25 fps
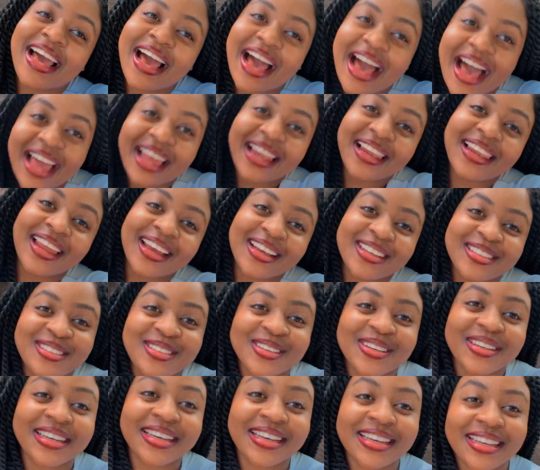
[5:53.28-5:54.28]
I like to
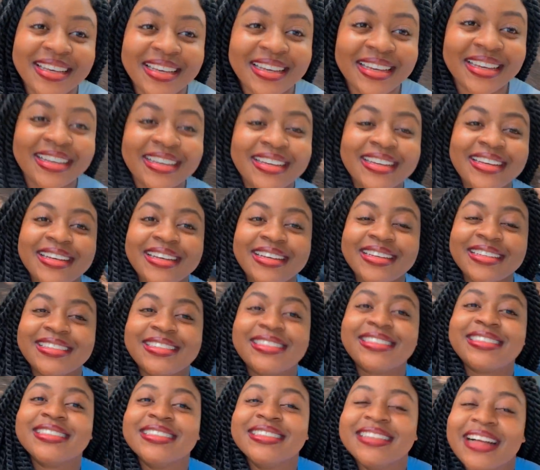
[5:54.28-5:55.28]

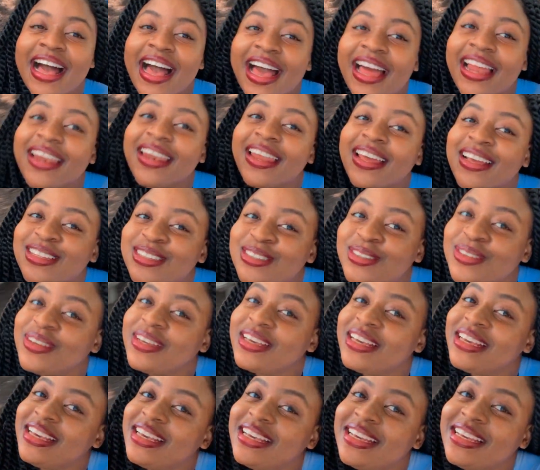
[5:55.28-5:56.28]
eat. I like to
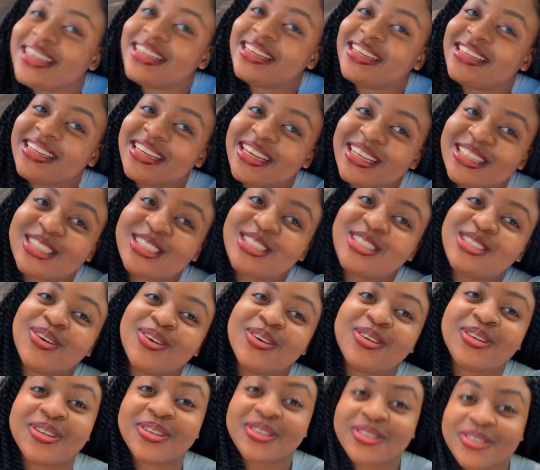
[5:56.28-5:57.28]
eat. It's so
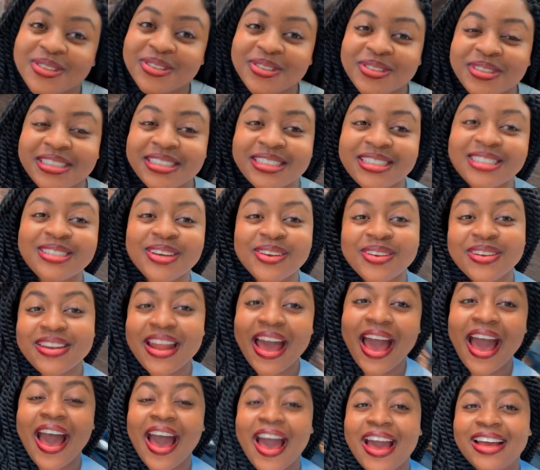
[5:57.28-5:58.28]
good, it's so
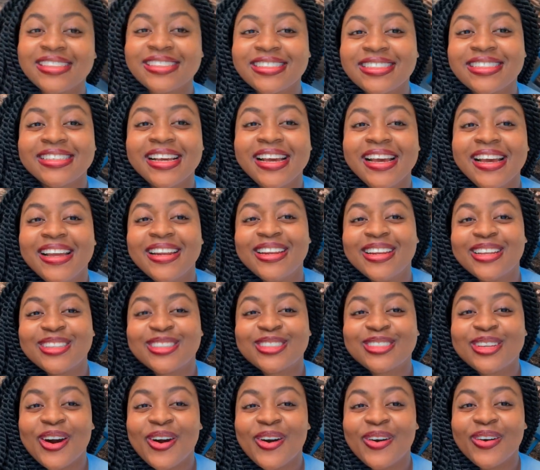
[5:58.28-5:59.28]
nice. Let's
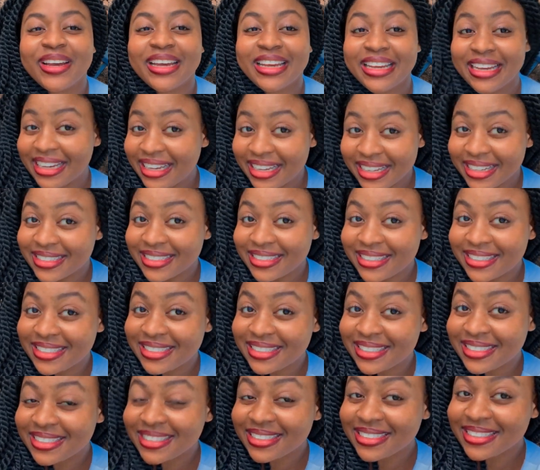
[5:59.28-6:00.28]
go
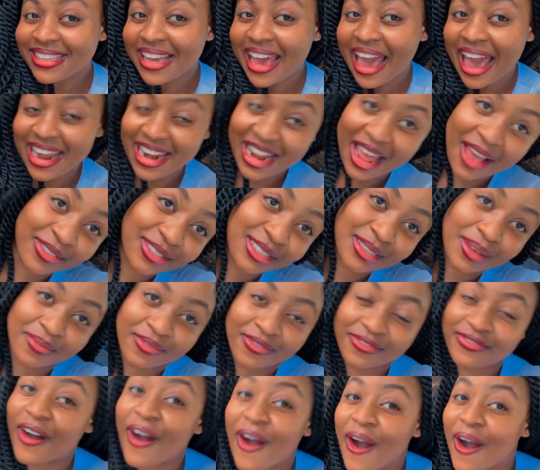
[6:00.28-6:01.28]
eat and have some
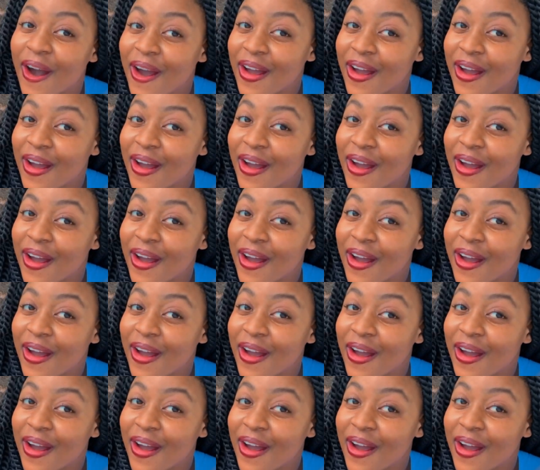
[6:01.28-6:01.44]
fun.